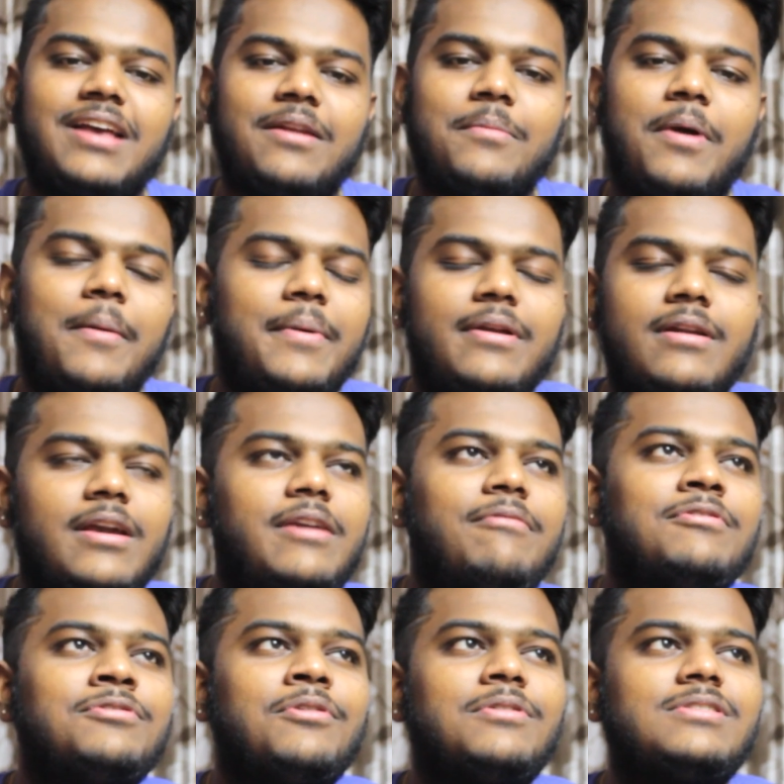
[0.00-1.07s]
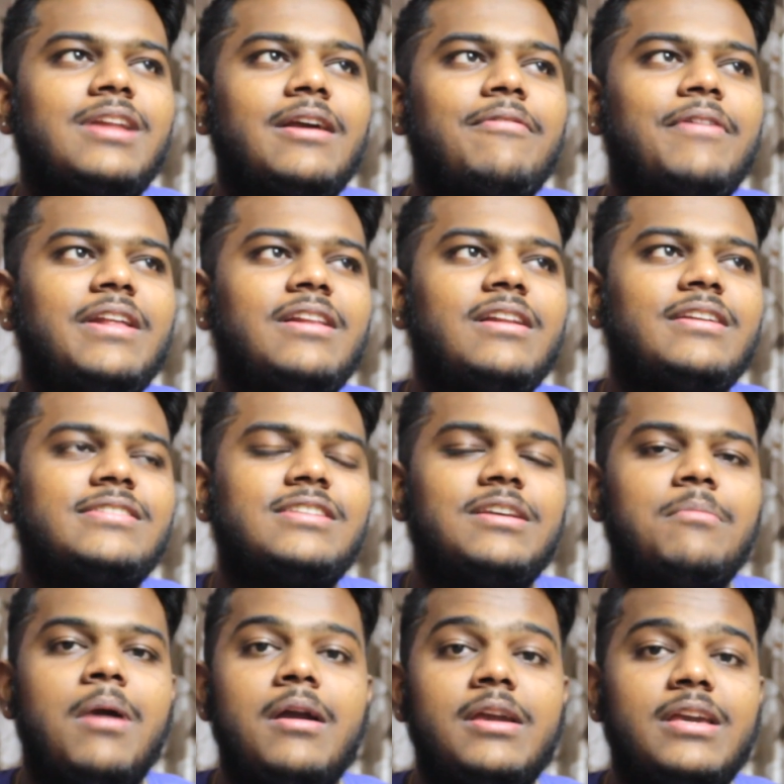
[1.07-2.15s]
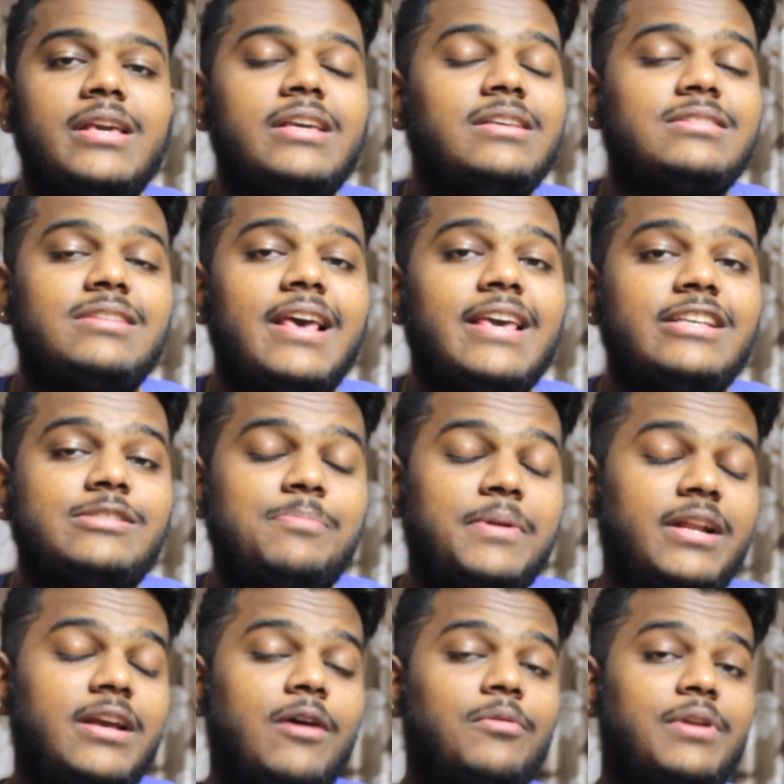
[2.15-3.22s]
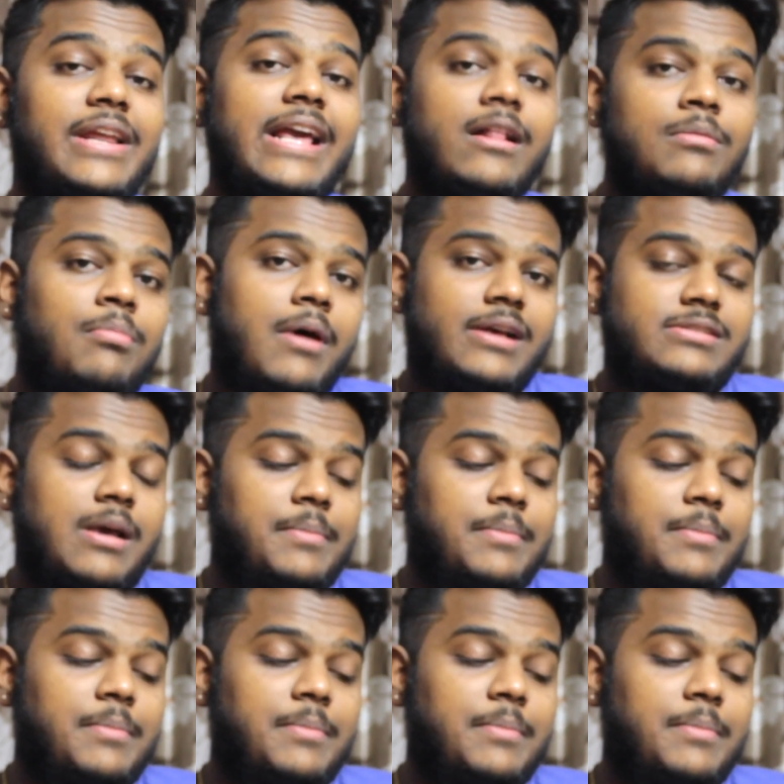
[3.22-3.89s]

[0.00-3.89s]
And I mean, even though it's like funny lyrics, he, he, he's saying, spitting out real bars.